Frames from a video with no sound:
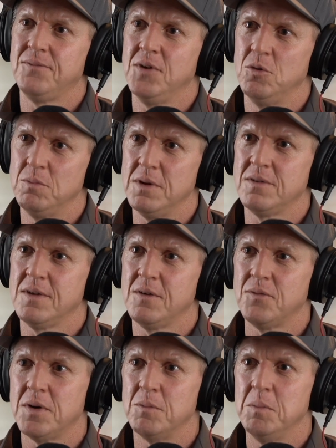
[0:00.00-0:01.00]
filled
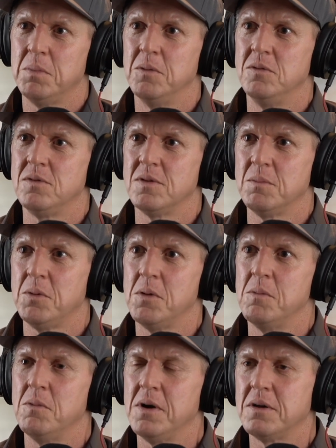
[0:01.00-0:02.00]
myself up with booze to the
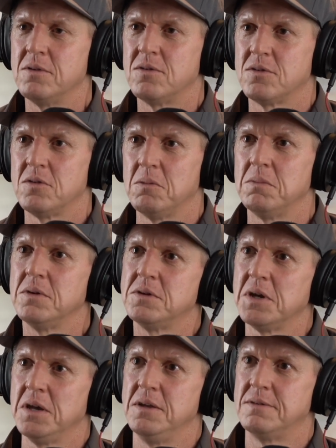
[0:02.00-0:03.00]
point where I could stop
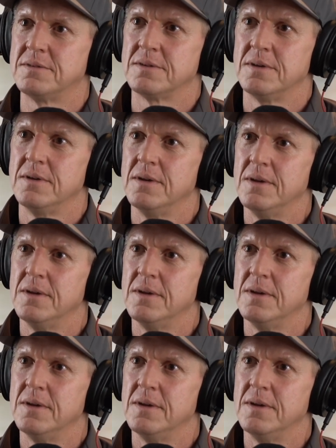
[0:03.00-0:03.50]
the shakes.